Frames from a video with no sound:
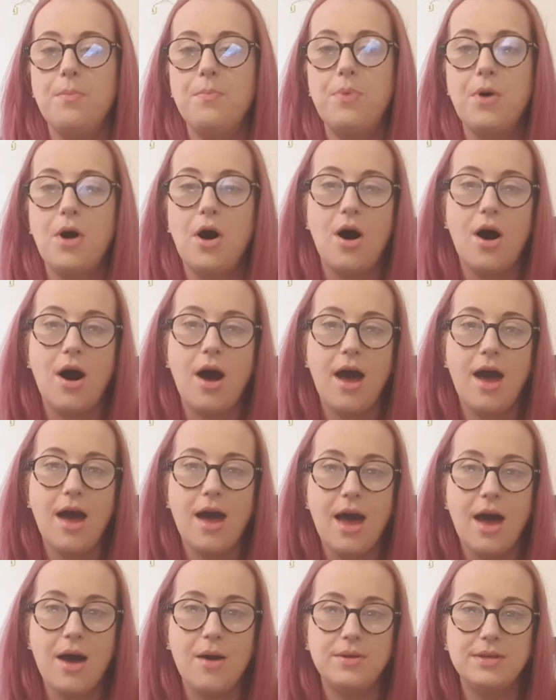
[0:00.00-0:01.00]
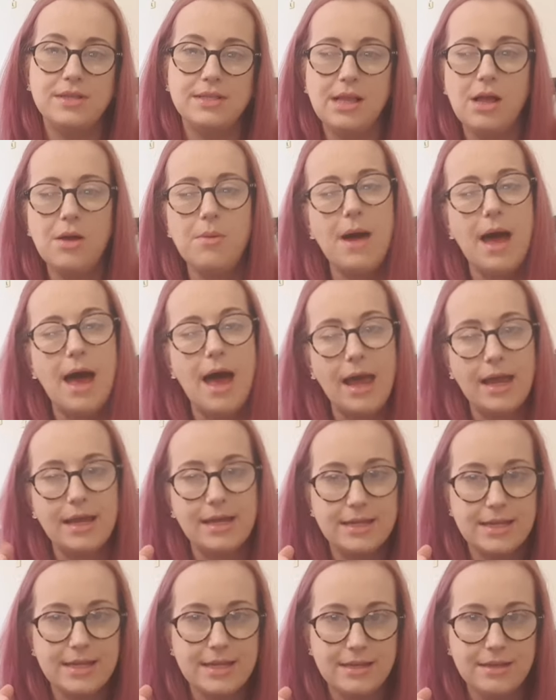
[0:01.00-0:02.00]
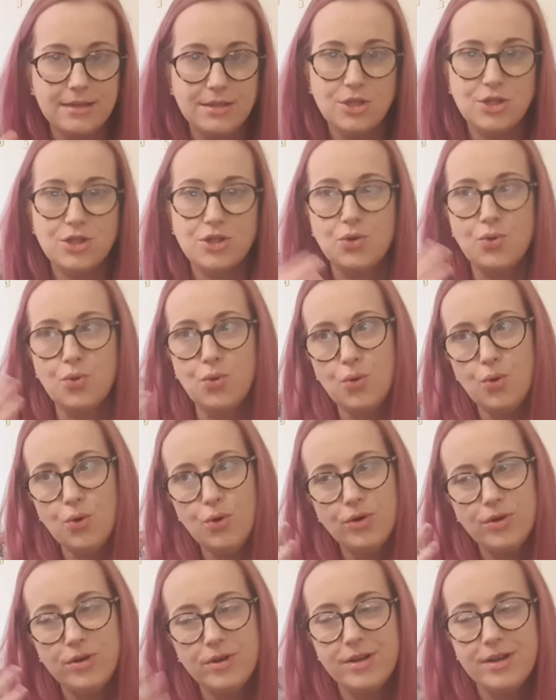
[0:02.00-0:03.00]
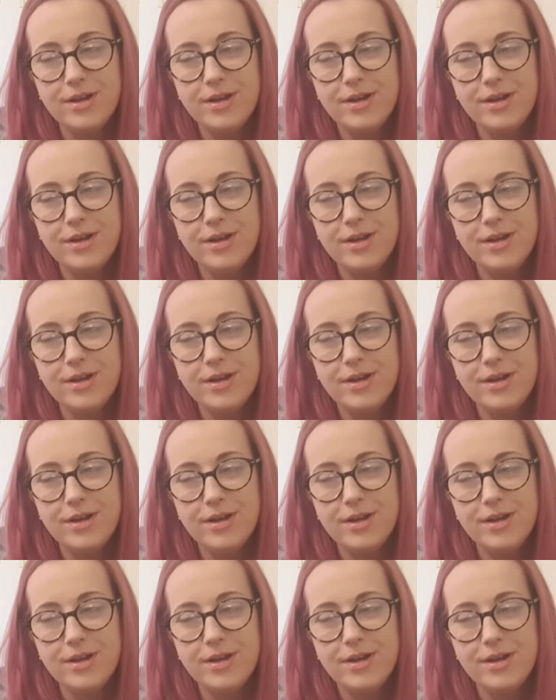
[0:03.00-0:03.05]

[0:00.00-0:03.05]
but I was a little bit angry, so